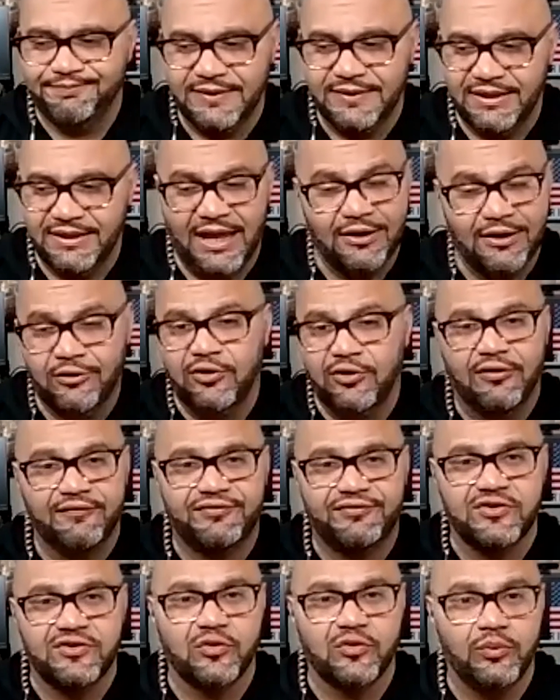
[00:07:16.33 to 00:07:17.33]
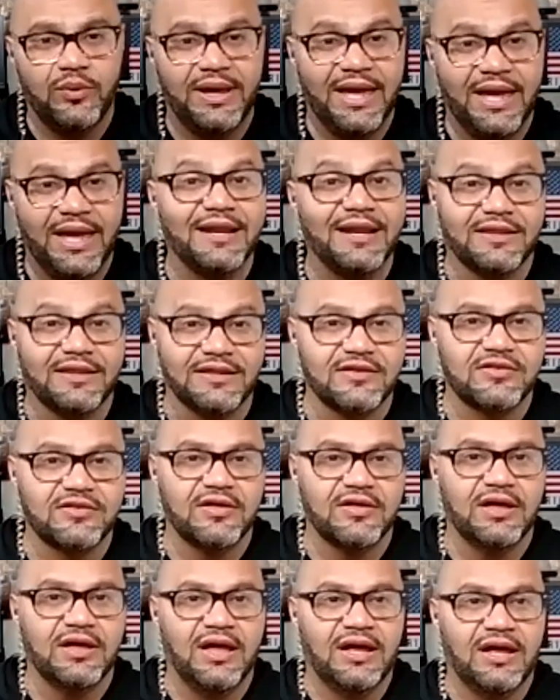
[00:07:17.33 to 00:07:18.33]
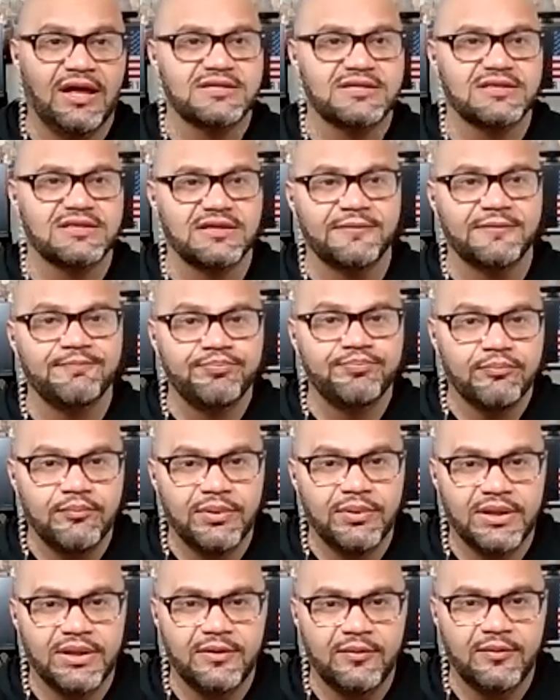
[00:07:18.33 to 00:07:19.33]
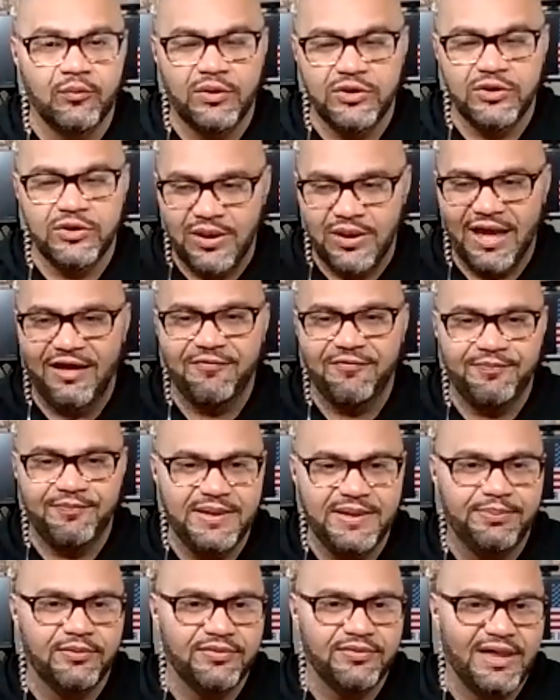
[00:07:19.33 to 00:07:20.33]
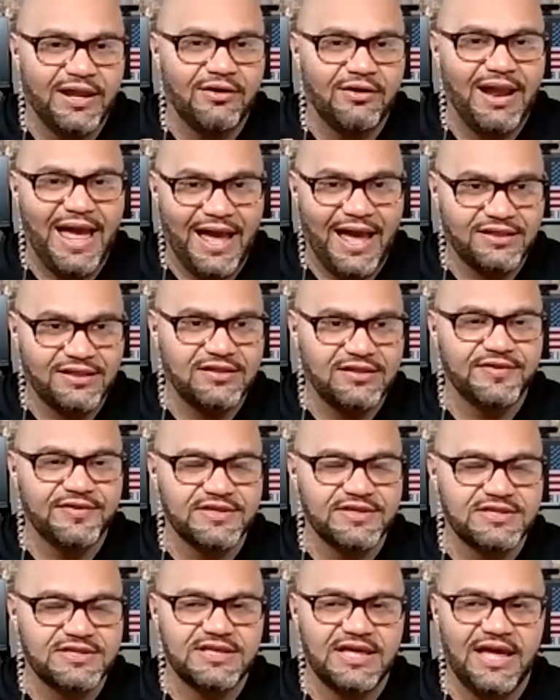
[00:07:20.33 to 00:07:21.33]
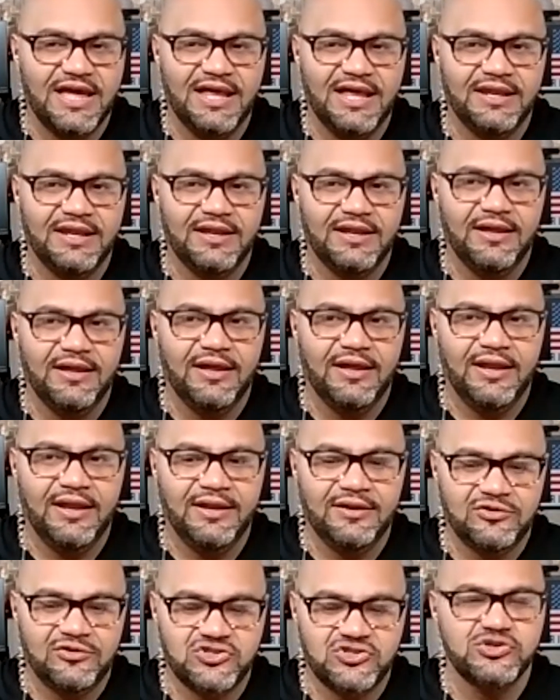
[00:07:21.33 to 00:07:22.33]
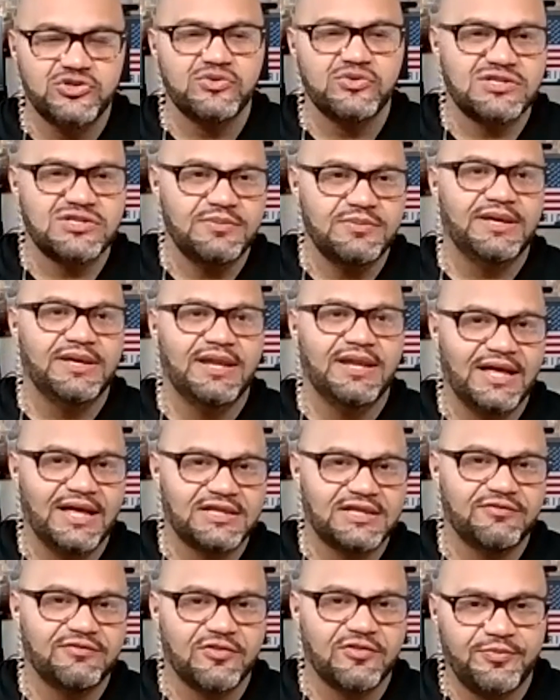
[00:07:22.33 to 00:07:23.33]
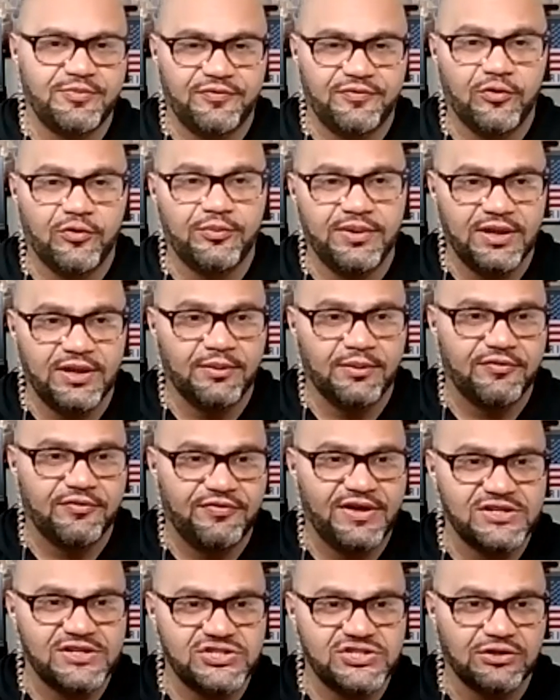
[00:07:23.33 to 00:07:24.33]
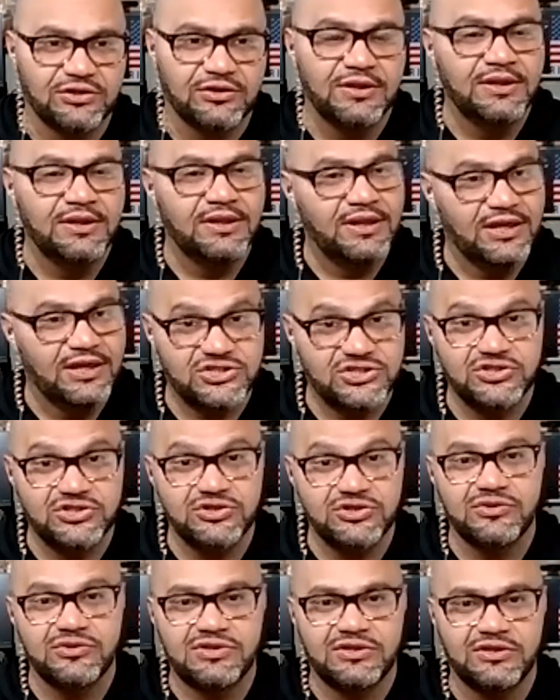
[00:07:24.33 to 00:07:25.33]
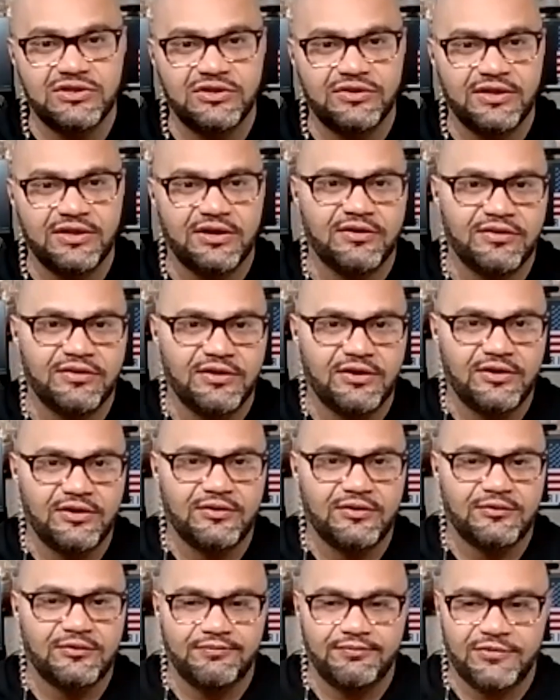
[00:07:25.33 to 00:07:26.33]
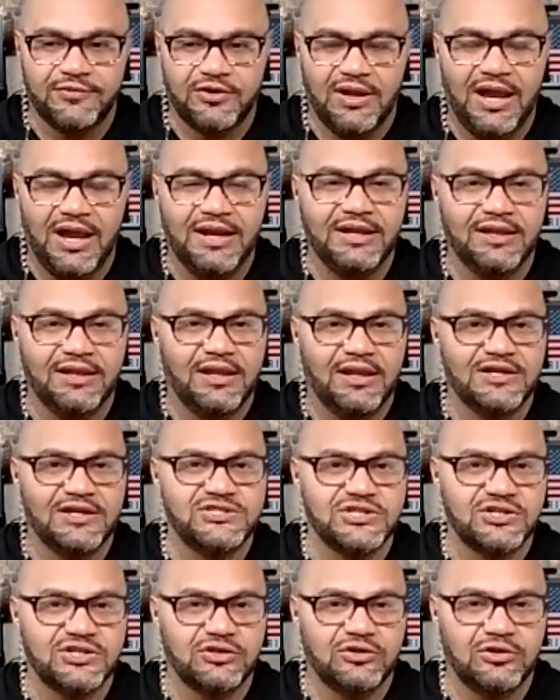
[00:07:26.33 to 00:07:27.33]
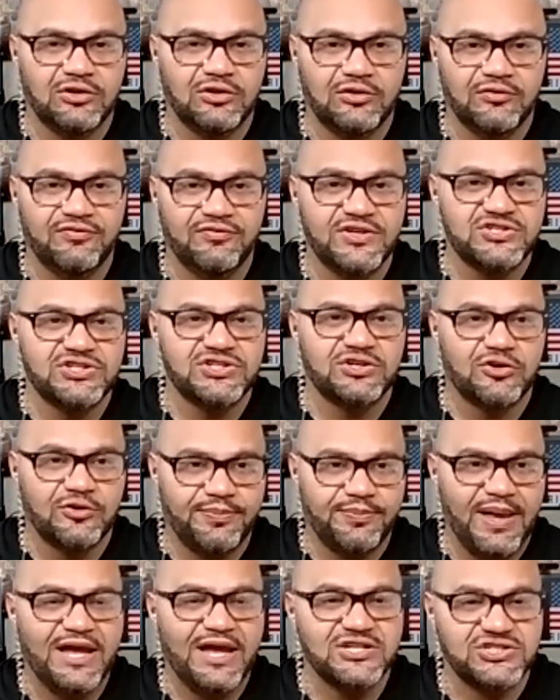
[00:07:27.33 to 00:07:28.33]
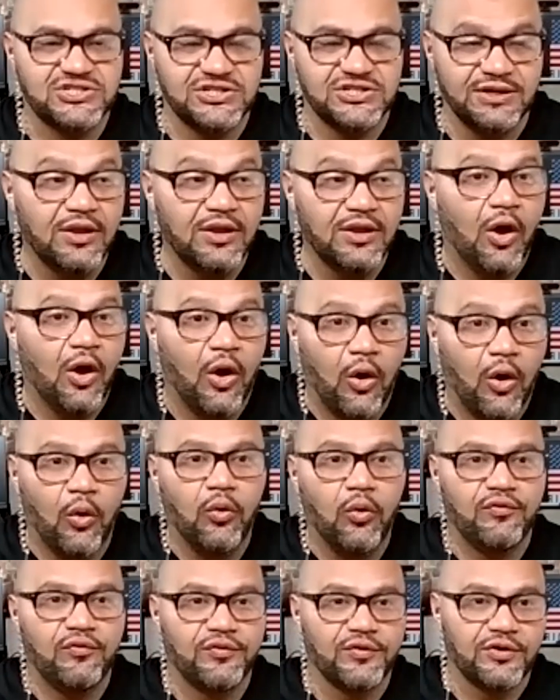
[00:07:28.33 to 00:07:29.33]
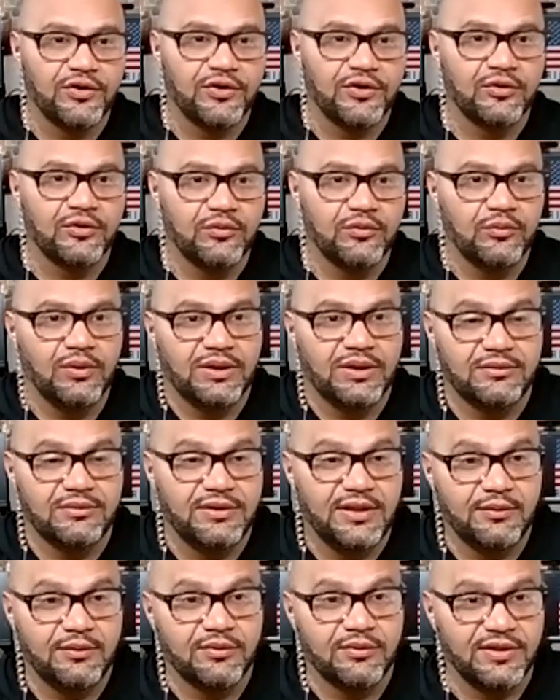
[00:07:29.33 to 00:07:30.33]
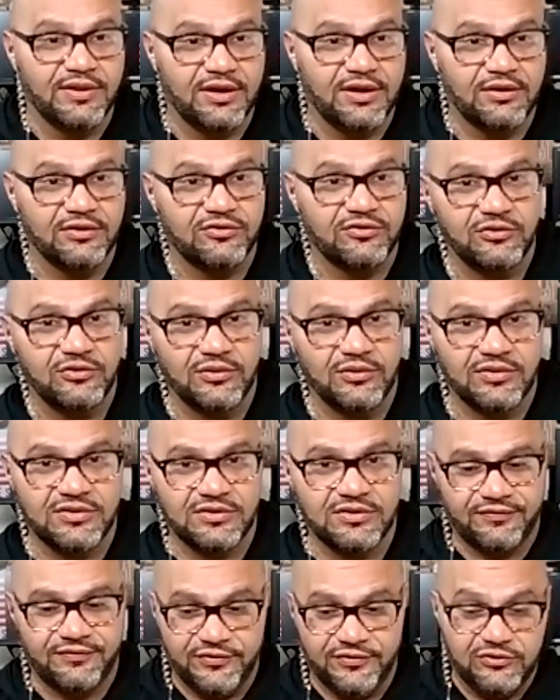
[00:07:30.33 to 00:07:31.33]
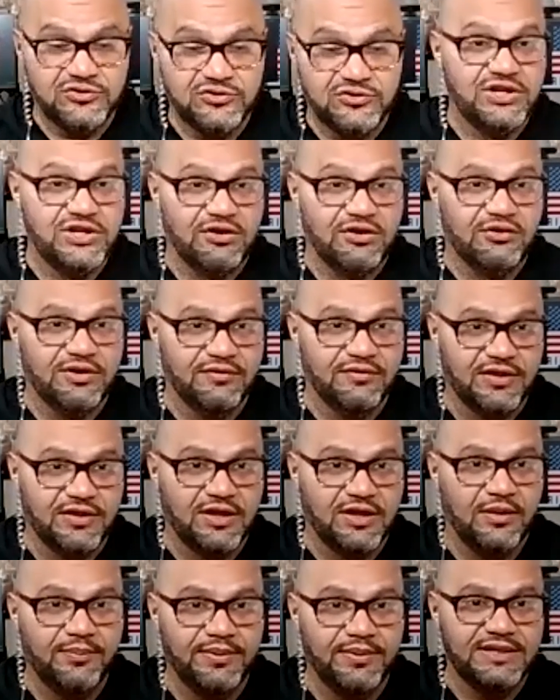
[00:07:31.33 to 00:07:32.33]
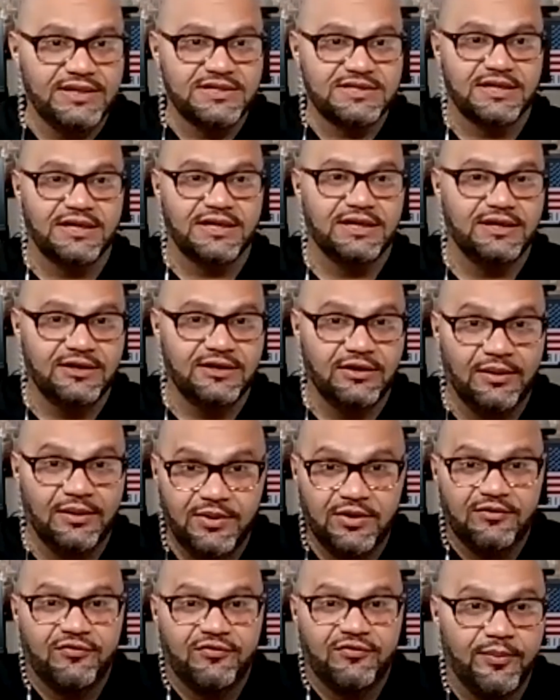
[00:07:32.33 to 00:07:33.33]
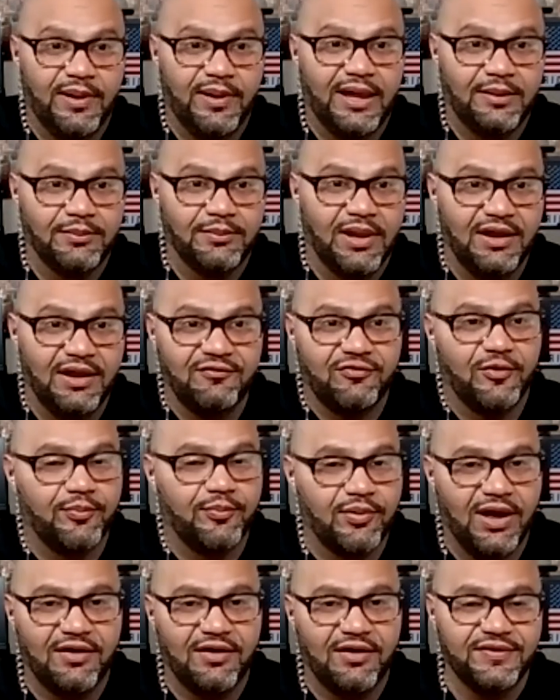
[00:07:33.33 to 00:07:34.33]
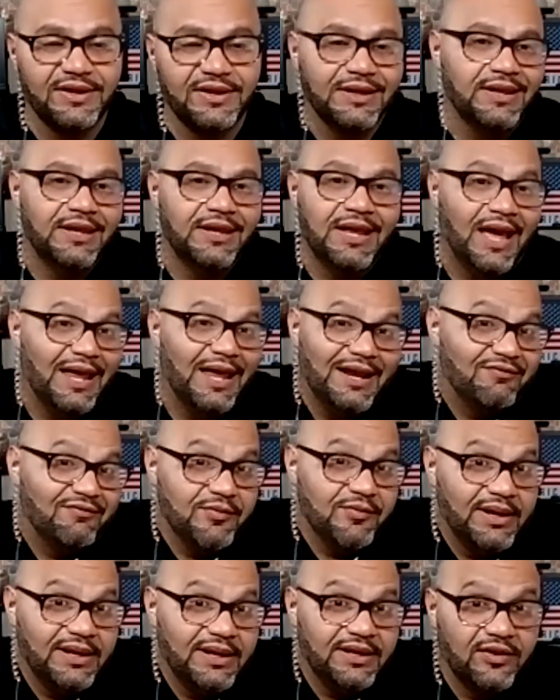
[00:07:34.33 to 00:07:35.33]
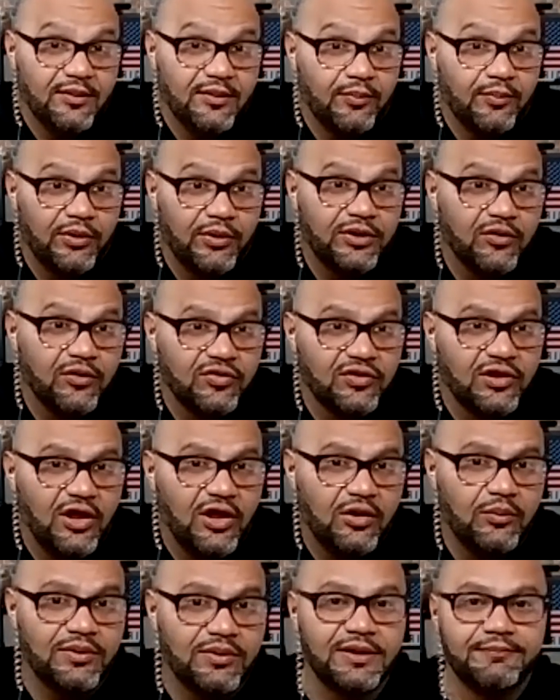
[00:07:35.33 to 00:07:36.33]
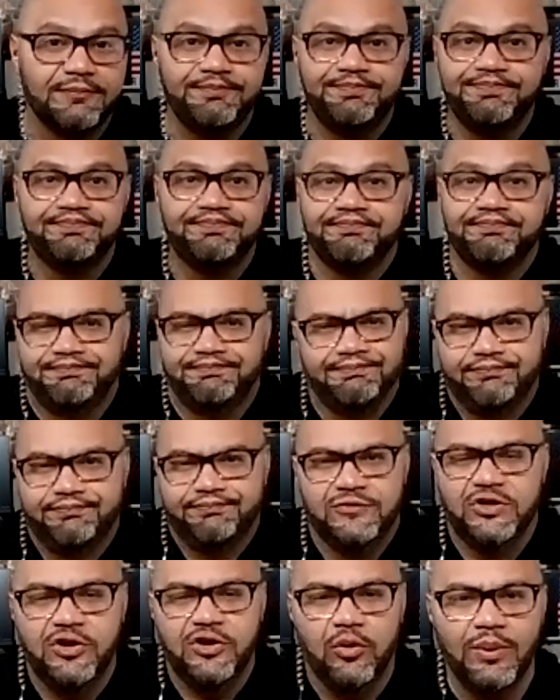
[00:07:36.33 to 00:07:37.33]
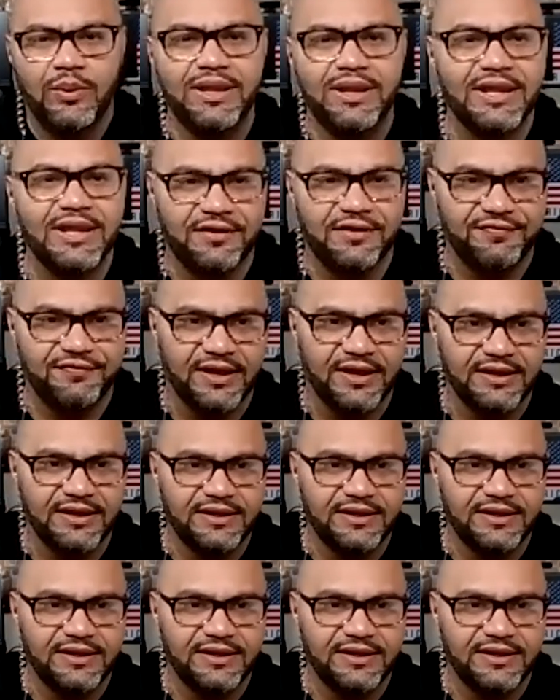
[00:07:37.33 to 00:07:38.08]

I don't know if there's a way out of this, honestly, but when you have people that are activists and choose to be an activist before being a professional and choose their ideological vision or passion over what they were there to do as a fiduciary of the company, saying, I'm here for a bottom line, for a profit, and everybody on the board goes along with it, you don't win that fight.